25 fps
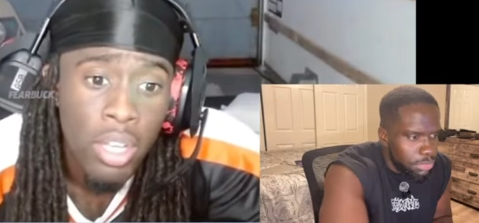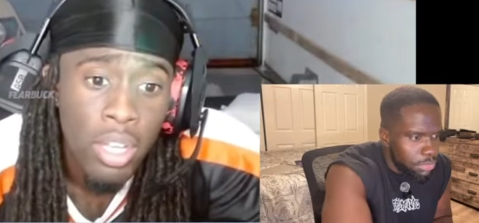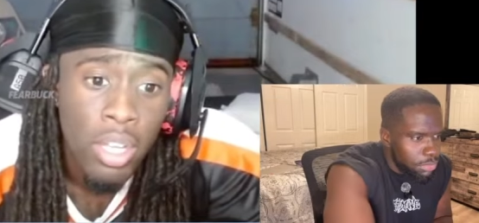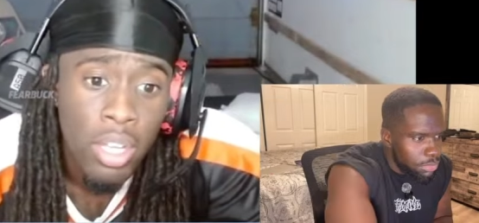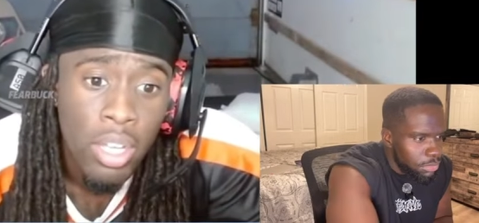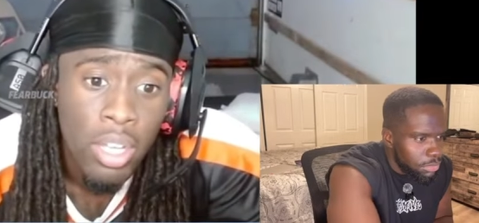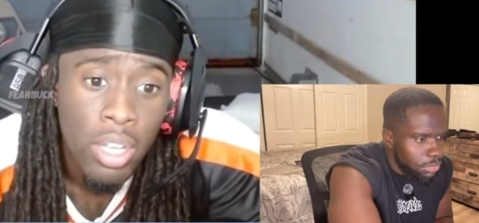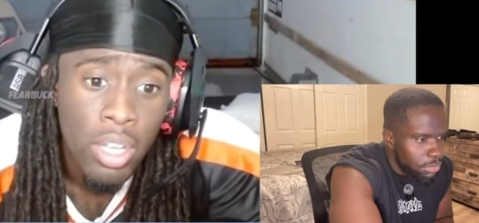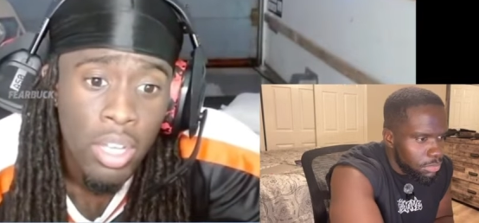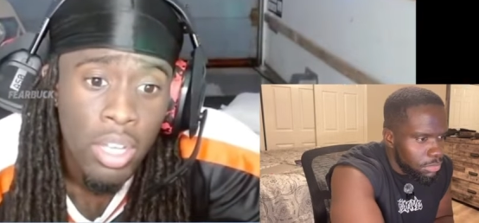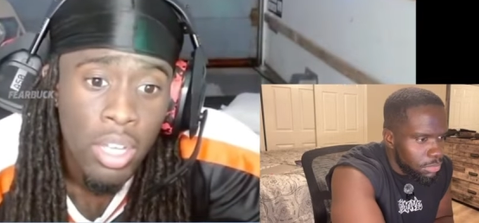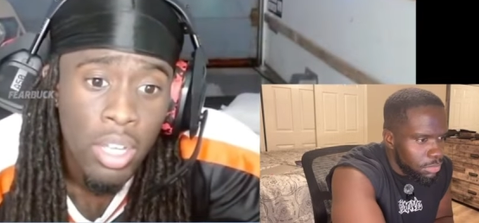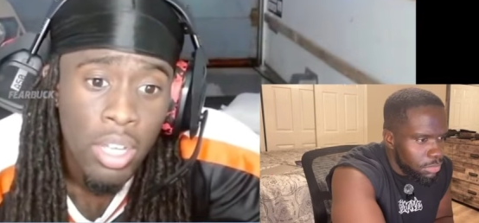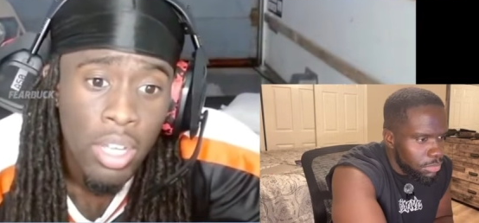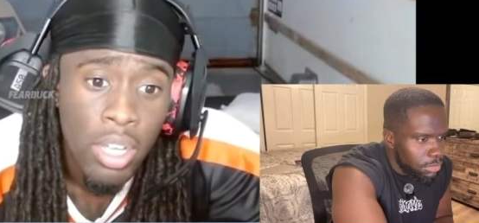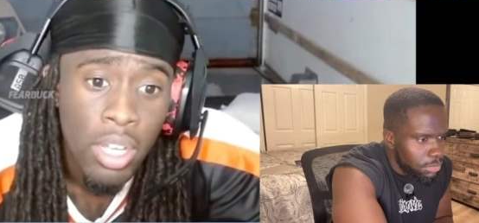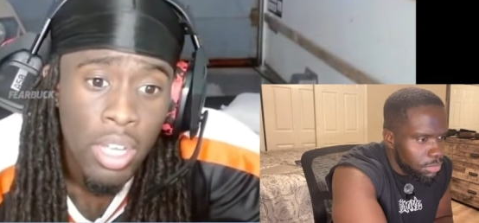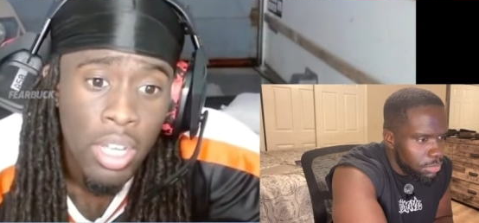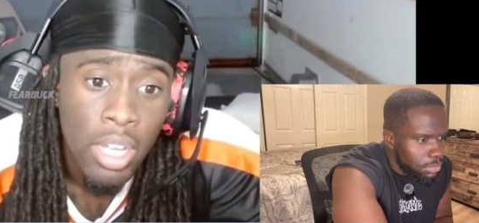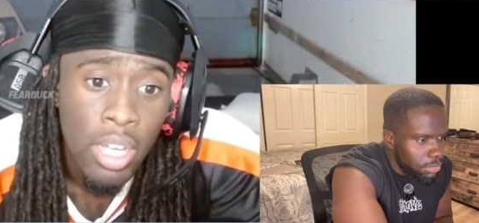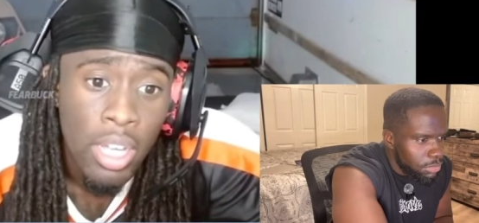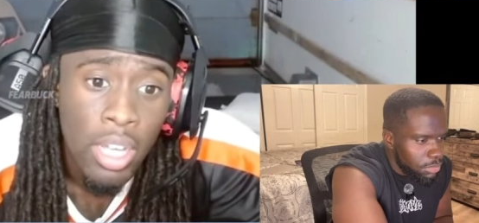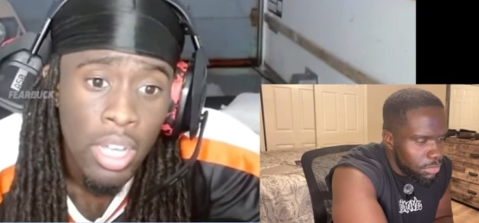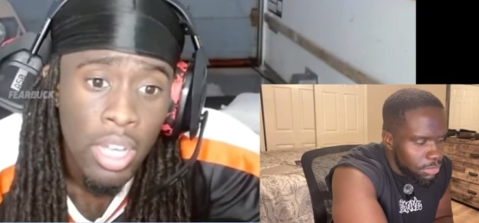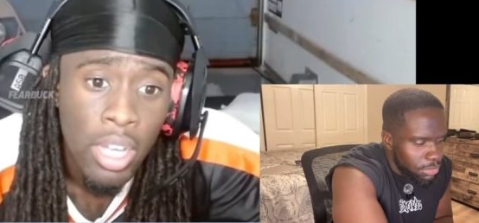
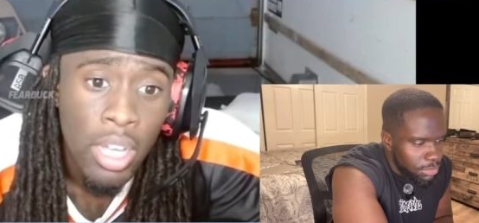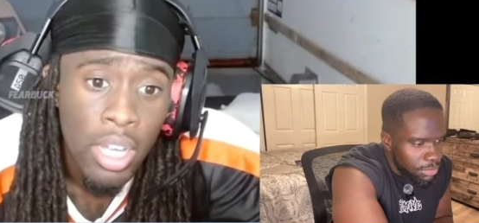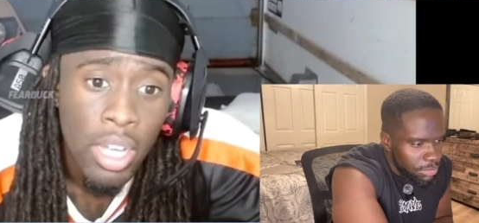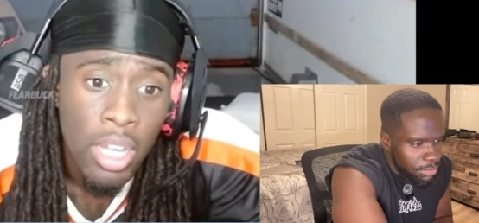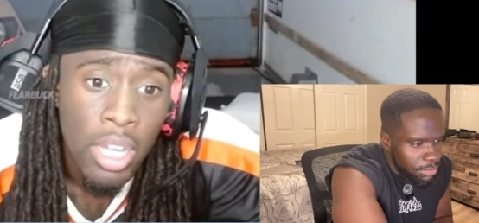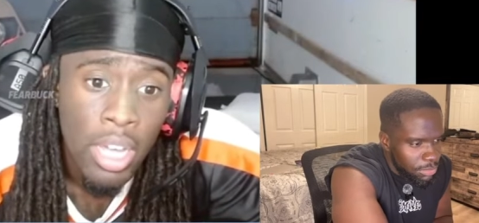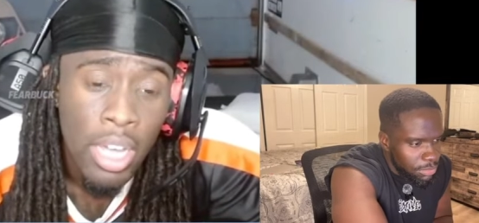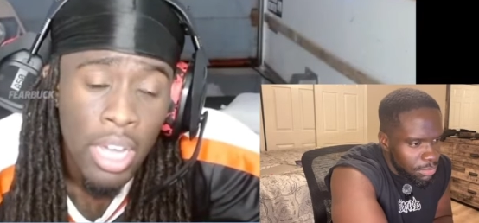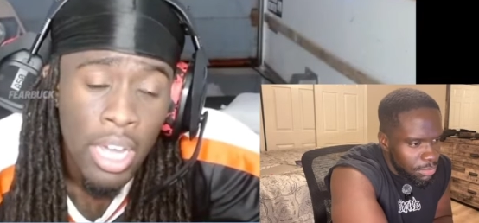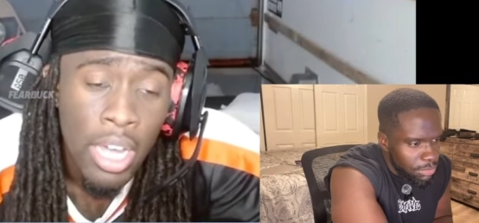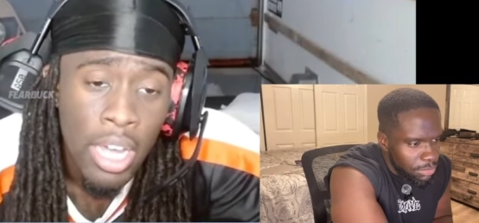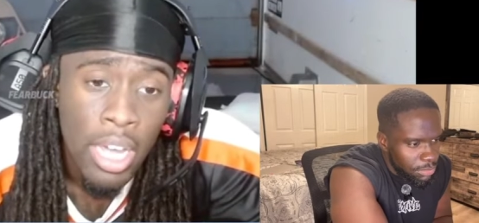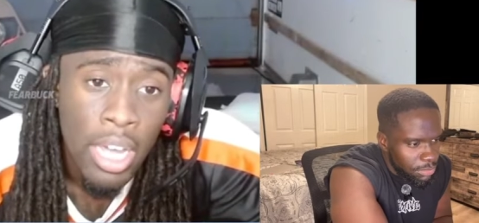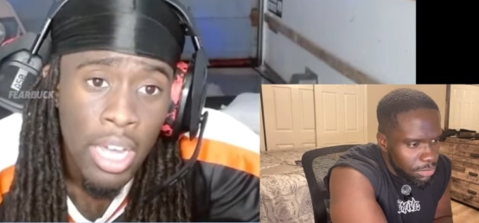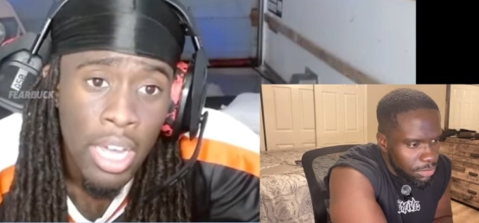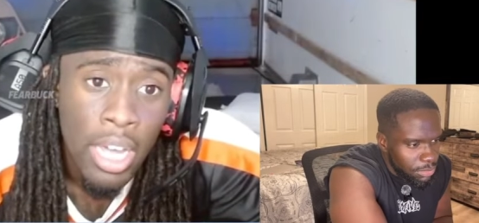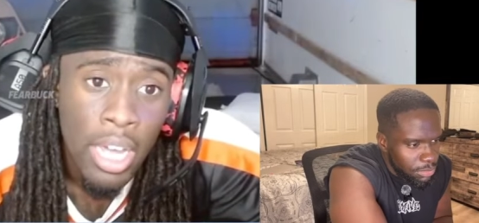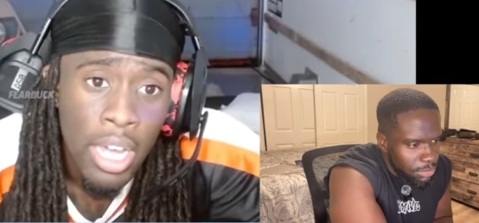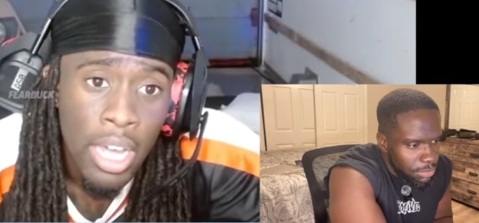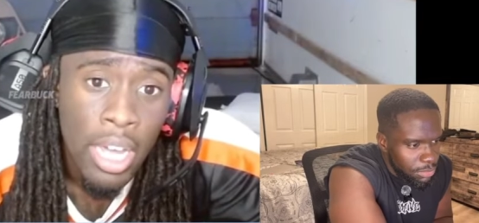[no speech]